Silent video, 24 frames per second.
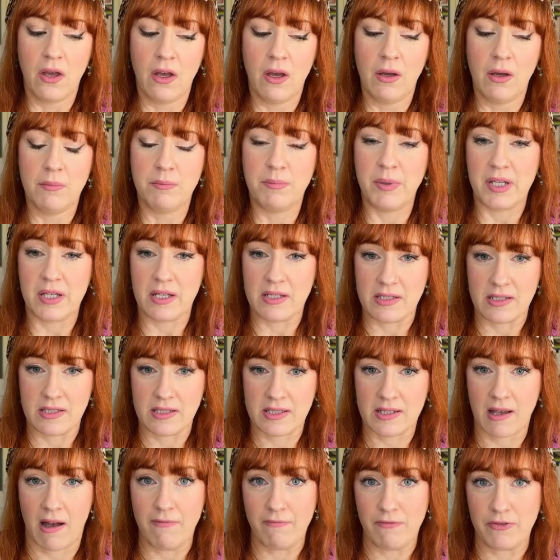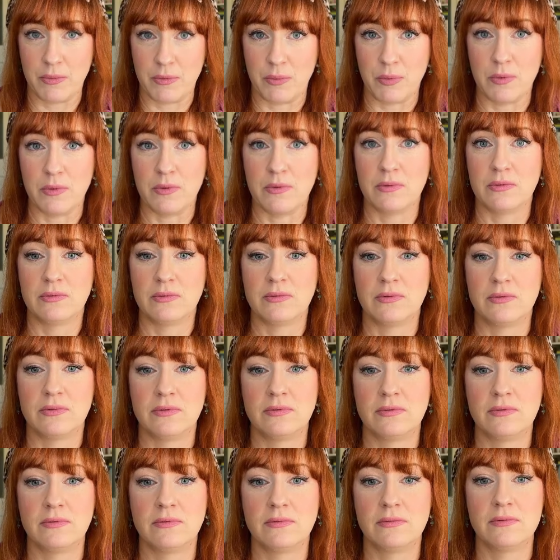because it's comfortable,
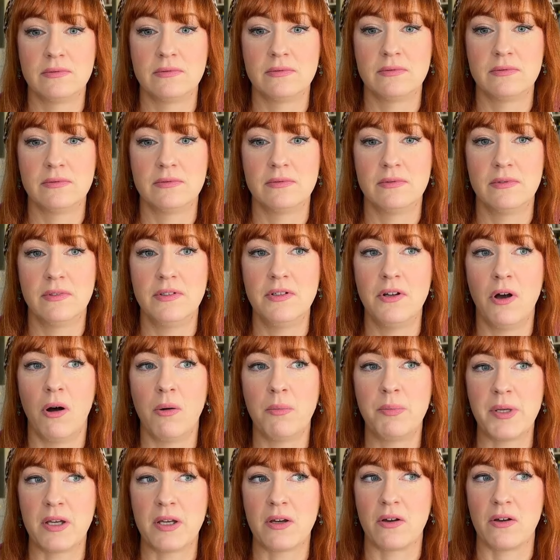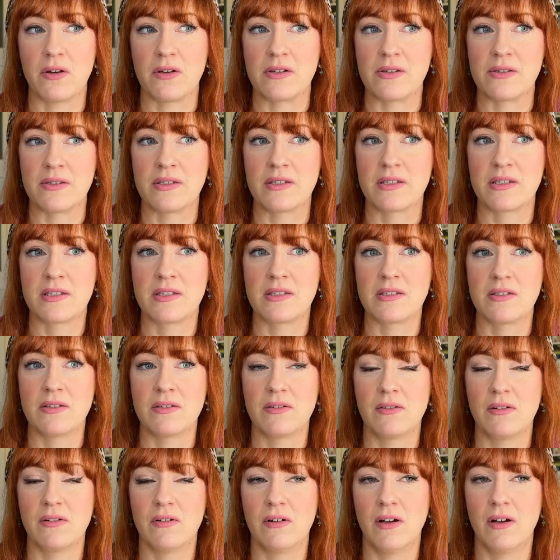not because
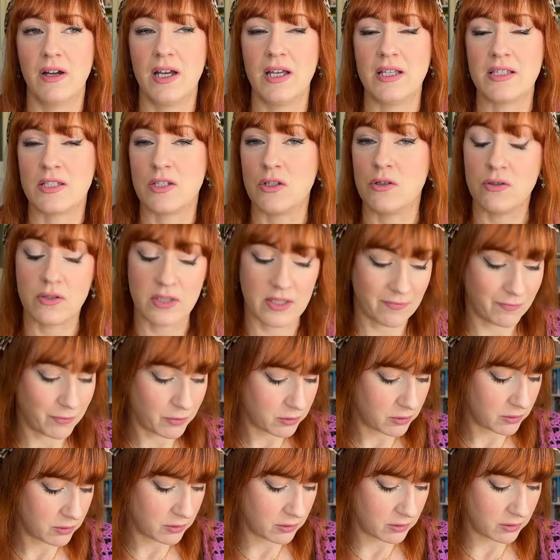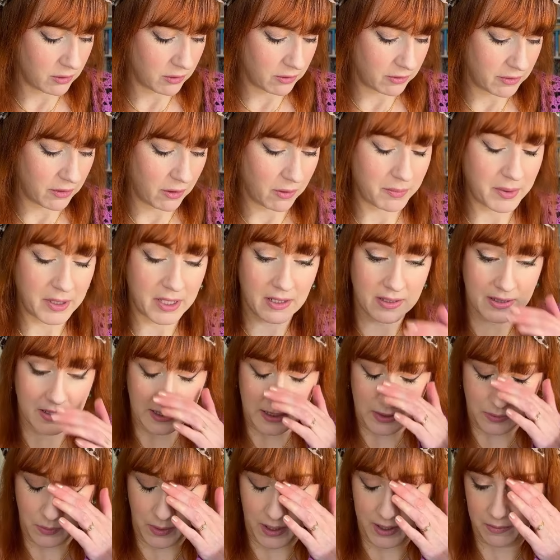it's useful or not because
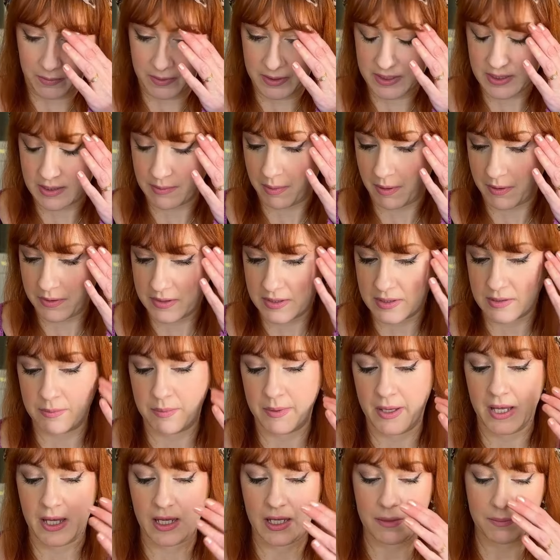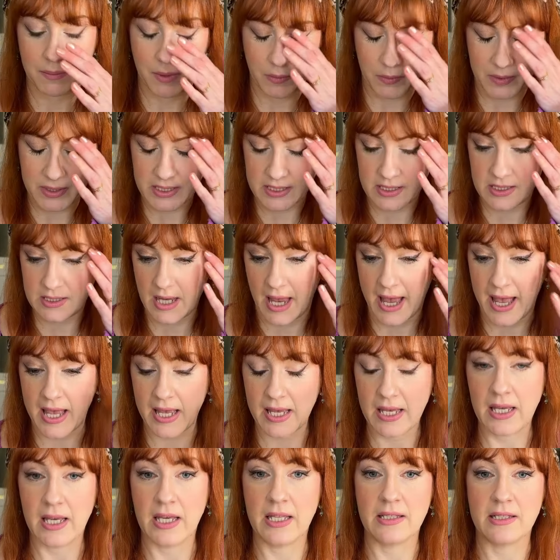it's where we're supposed to be, but we
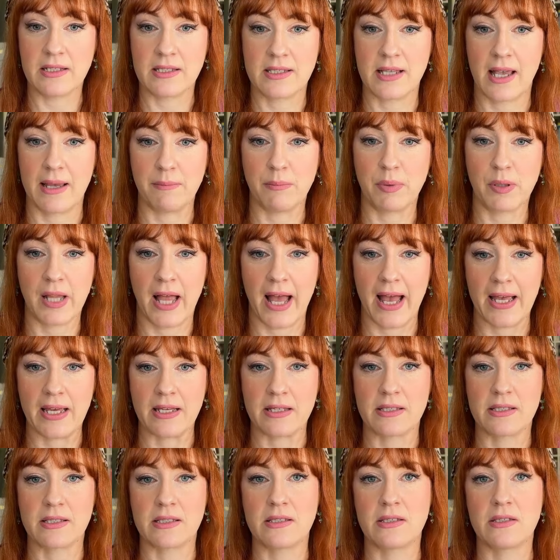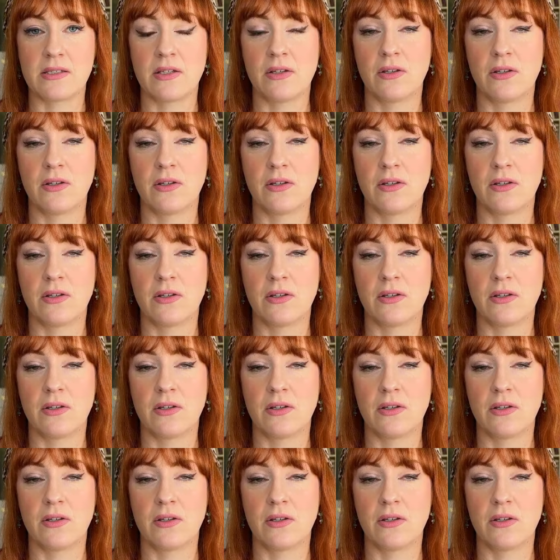stay in the same place